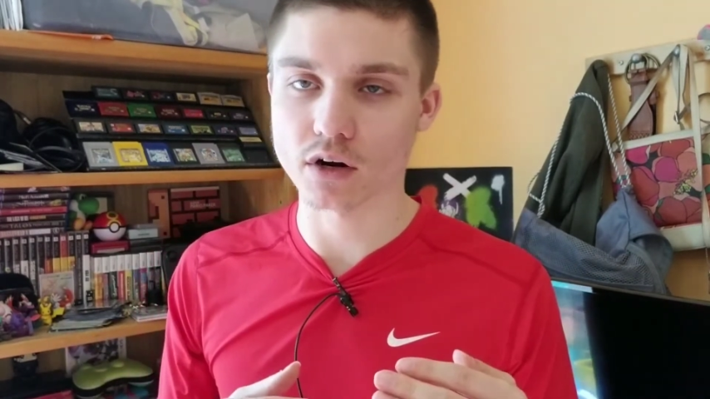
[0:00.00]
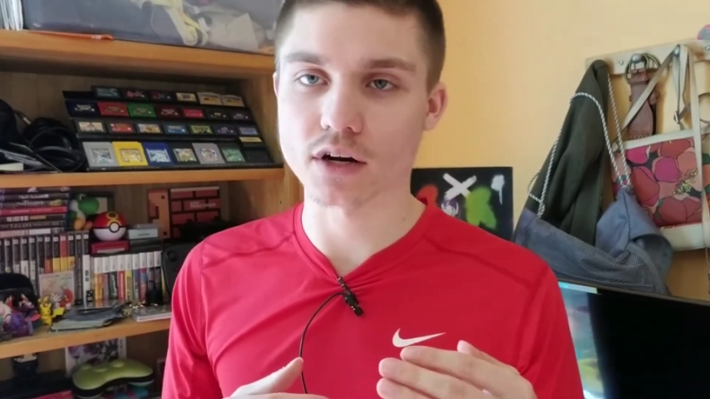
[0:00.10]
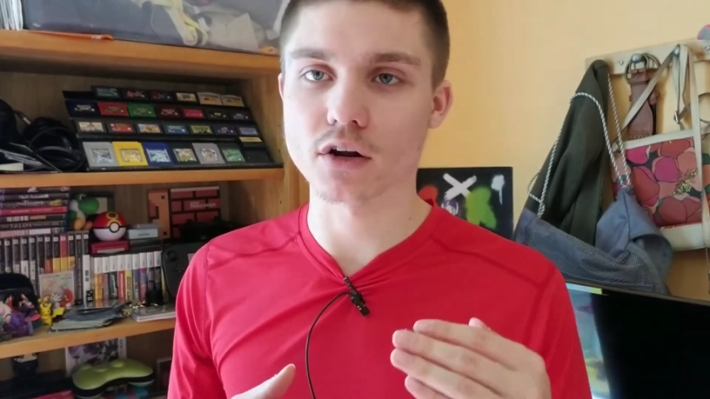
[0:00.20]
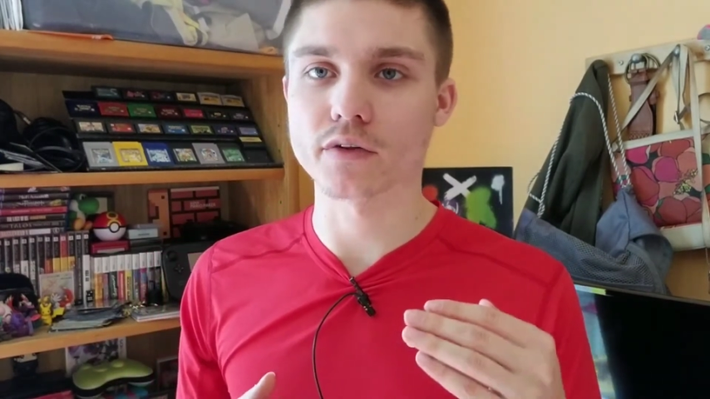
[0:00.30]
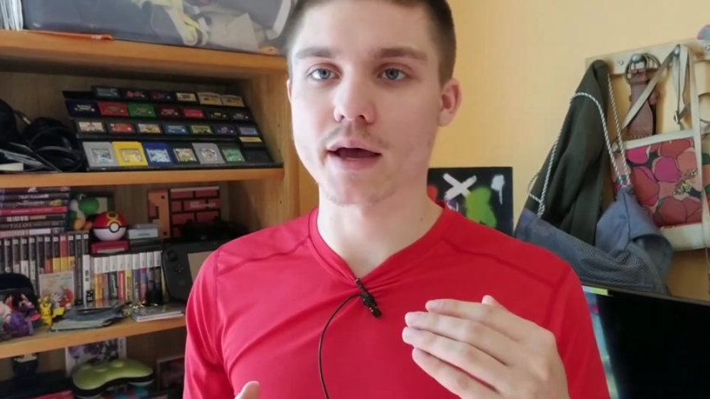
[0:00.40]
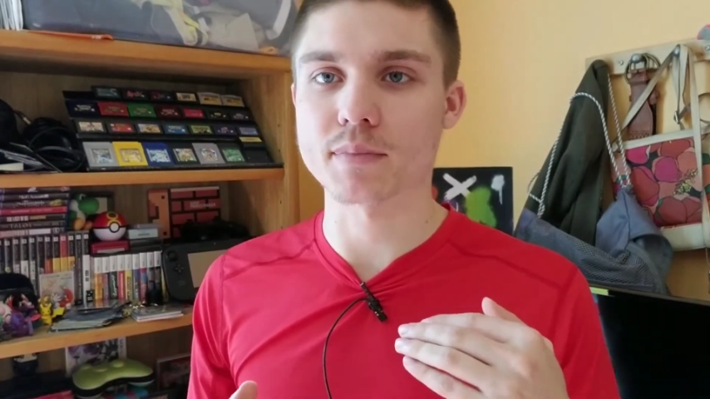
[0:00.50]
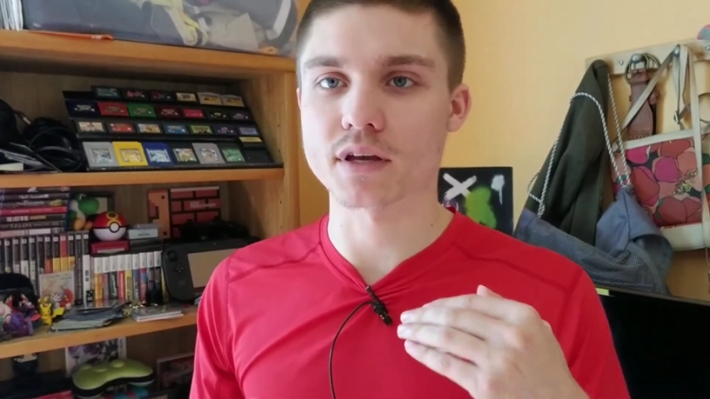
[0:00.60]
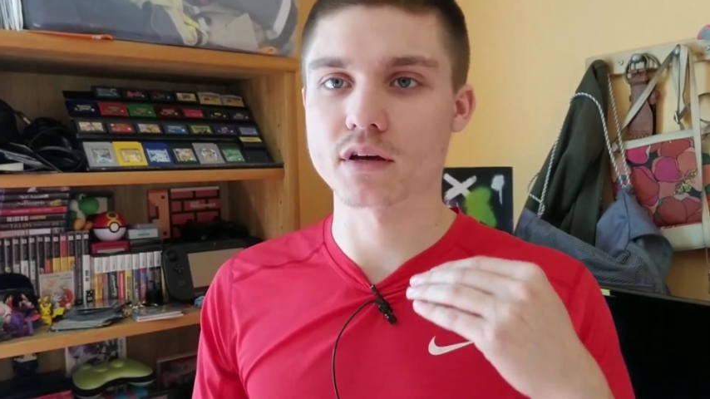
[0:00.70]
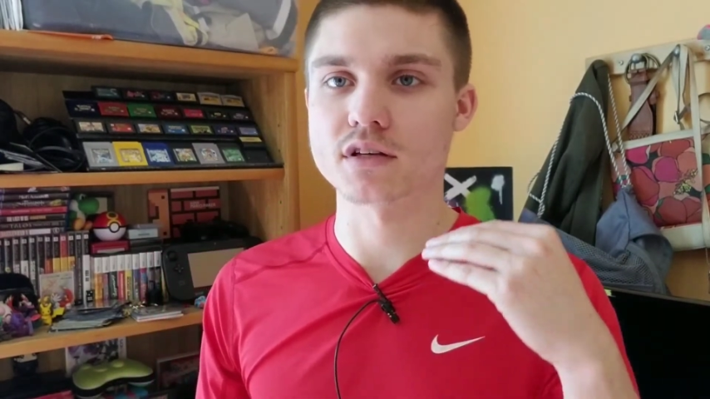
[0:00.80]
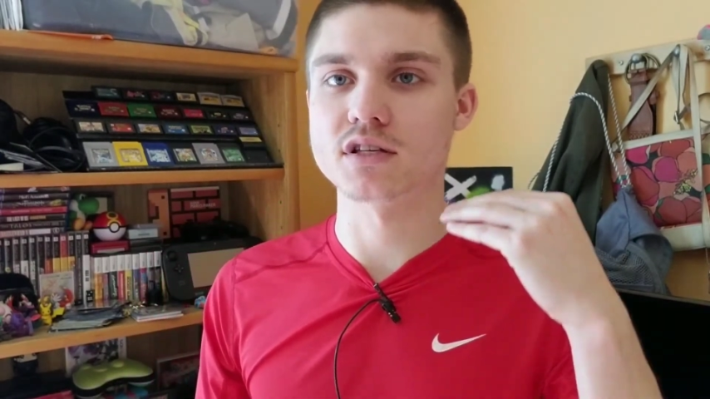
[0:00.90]
and we already know
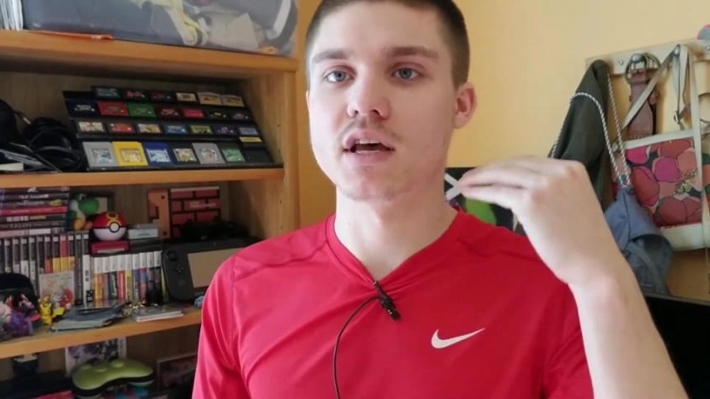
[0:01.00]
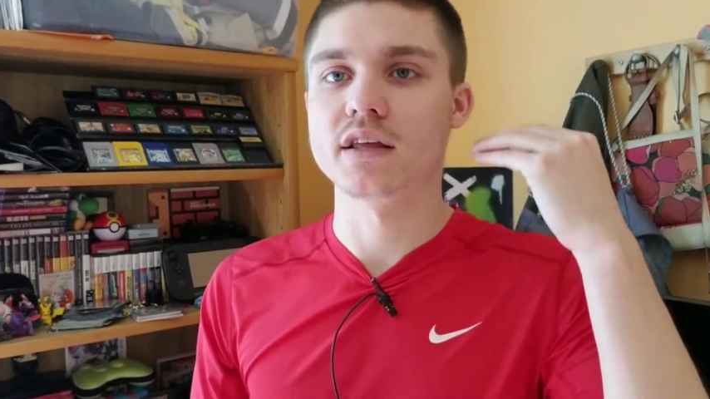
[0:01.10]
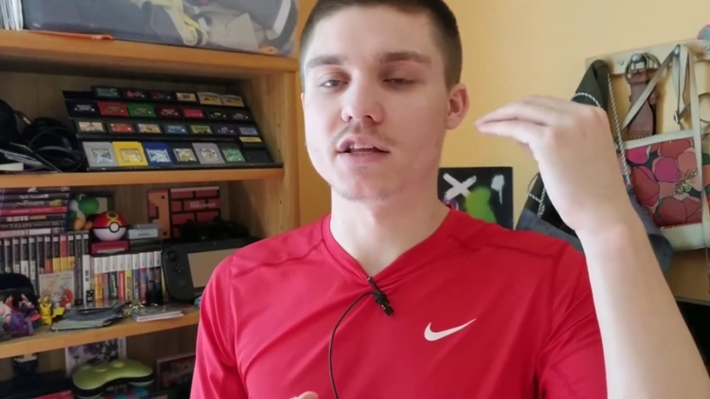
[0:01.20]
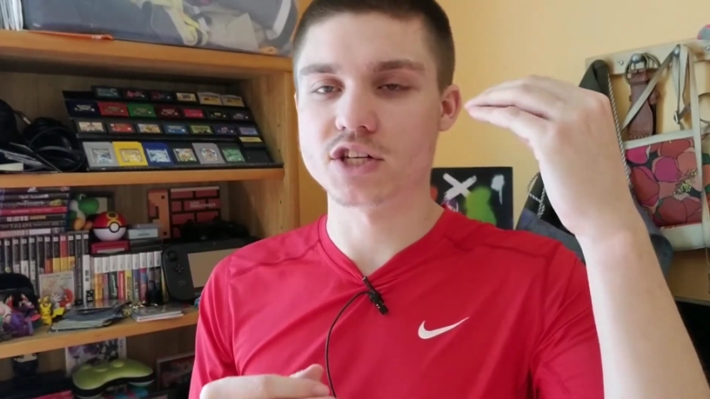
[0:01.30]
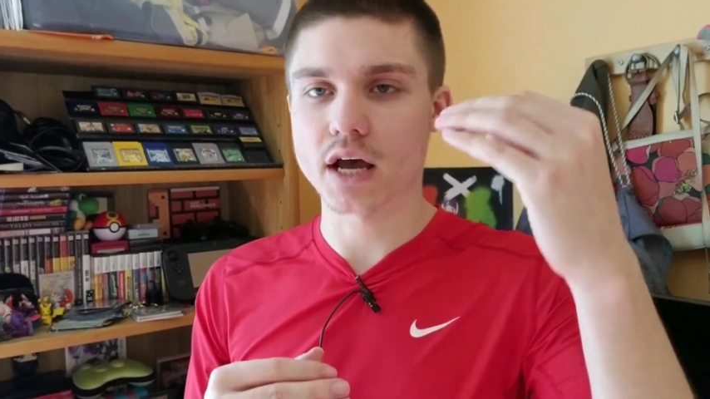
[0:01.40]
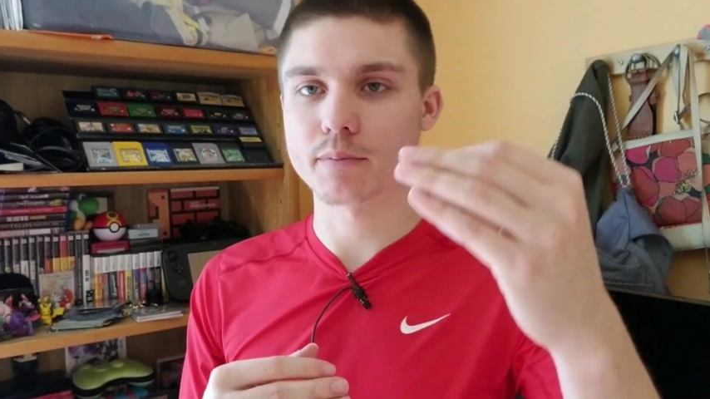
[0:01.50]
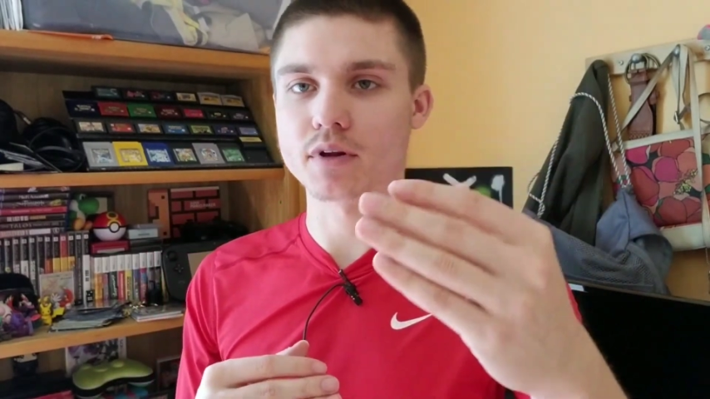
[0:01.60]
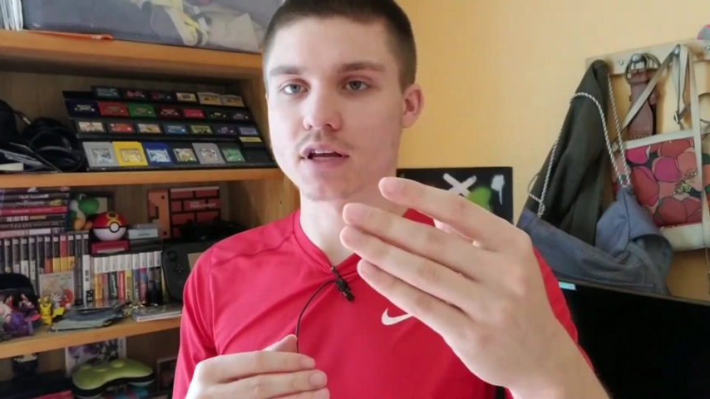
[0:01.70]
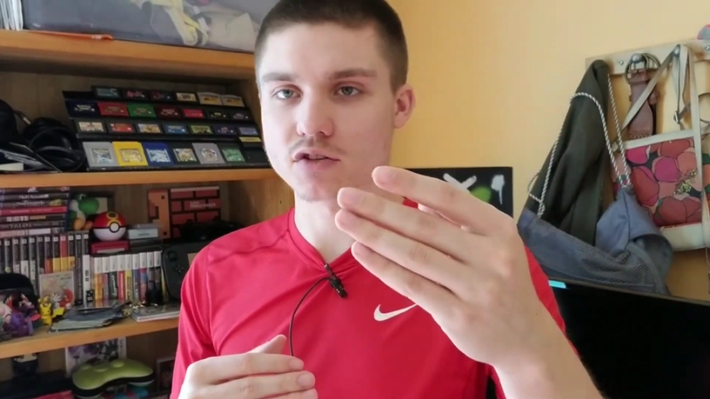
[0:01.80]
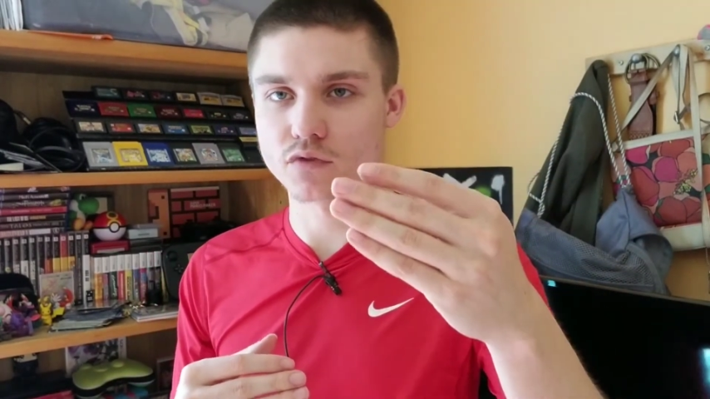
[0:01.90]
that because the
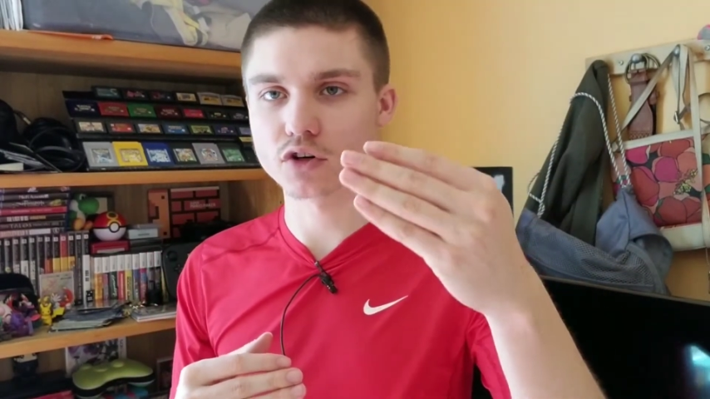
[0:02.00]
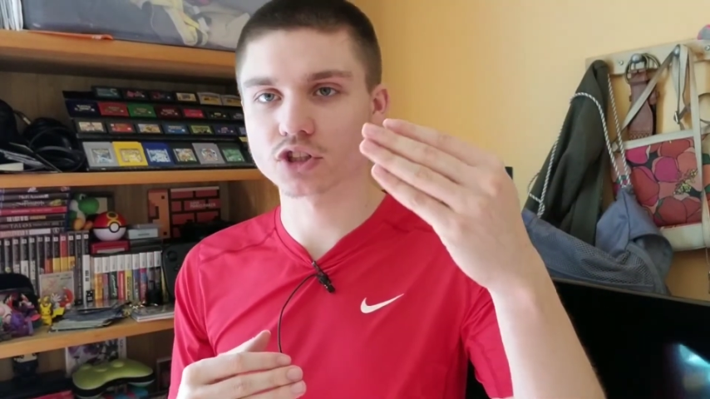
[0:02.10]
Japanese